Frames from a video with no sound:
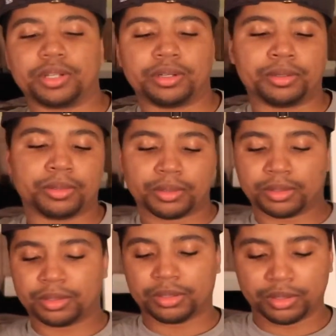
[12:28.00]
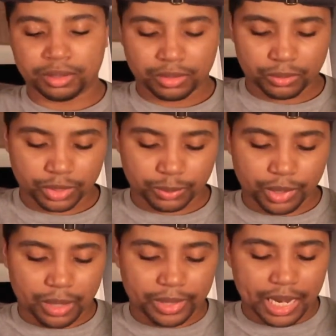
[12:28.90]
here, which
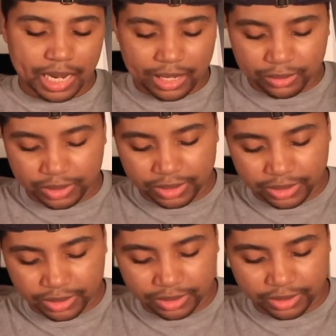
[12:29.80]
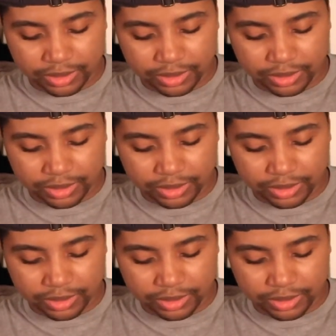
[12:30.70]
probably houses